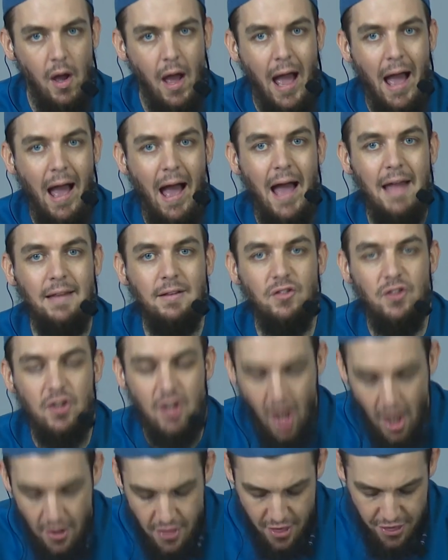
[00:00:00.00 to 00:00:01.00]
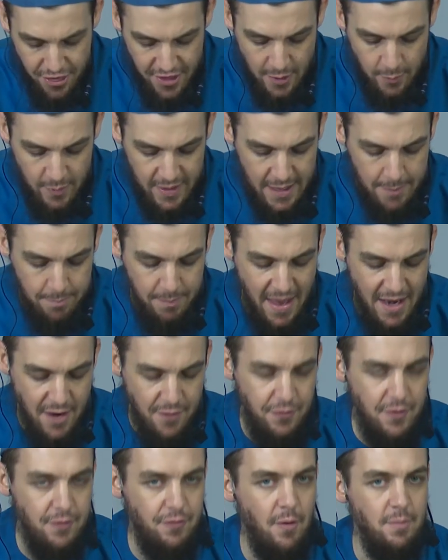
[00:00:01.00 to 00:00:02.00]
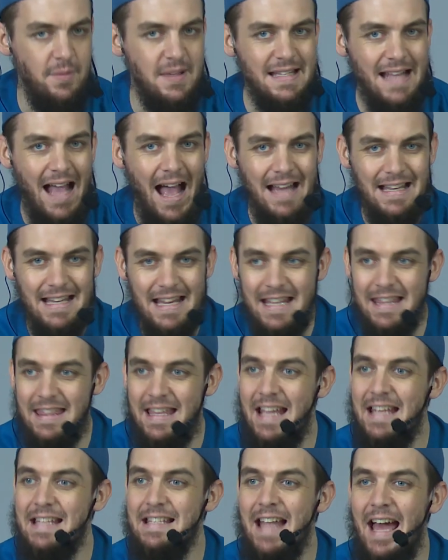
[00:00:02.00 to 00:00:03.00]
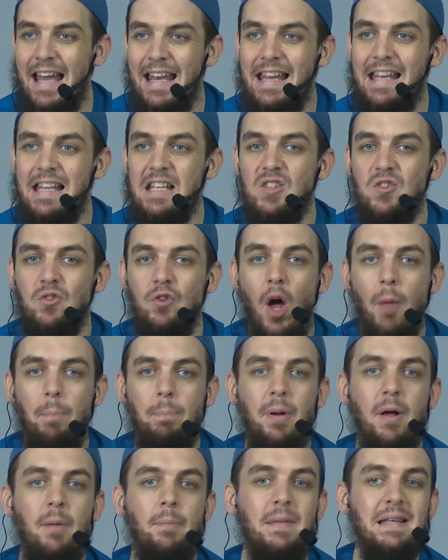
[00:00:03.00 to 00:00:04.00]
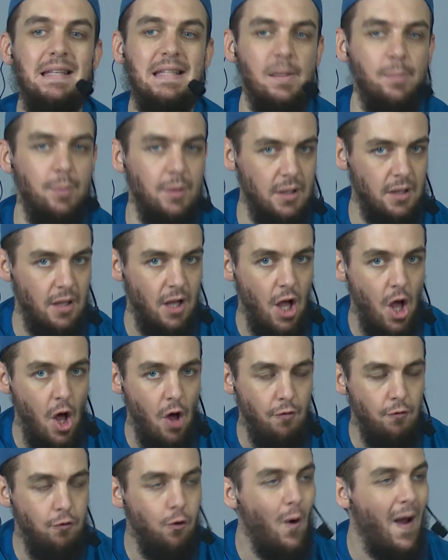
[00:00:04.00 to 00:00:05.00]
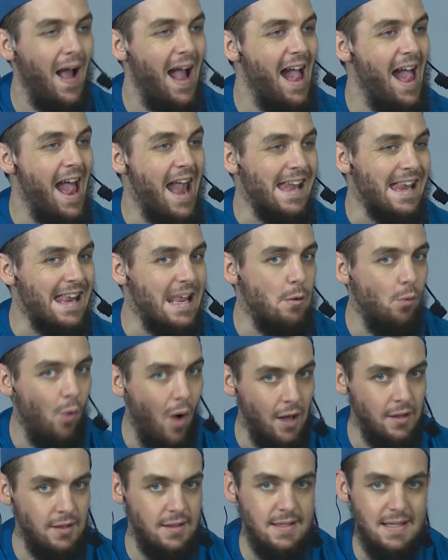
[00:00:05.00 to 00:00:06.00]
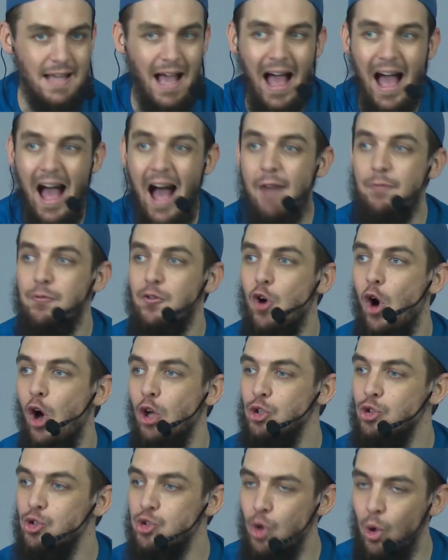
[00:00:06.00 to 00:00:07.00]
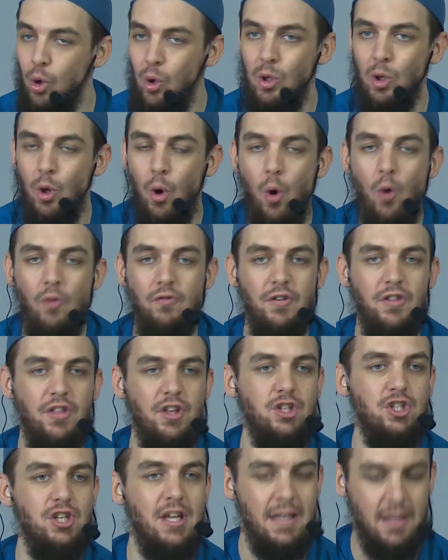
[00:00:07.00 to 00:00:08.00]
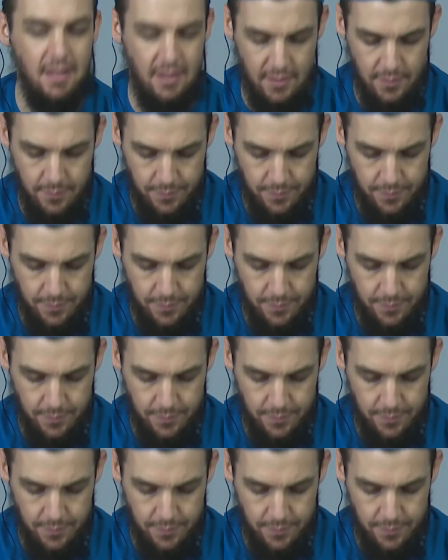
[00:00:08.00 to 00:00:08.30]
And the other thing we can benefit from this hadith is that it is not permissible for anyone to have control over the jinn.